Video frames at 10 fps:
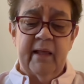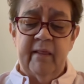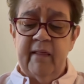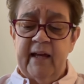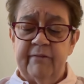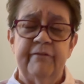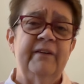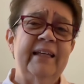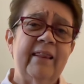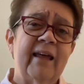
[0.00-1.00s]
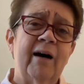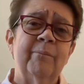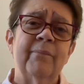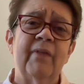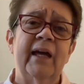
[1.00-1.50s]
they feed
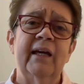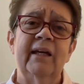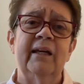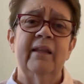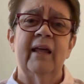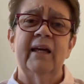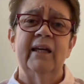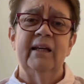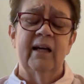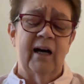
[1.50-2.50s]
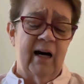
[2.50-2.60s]
them, they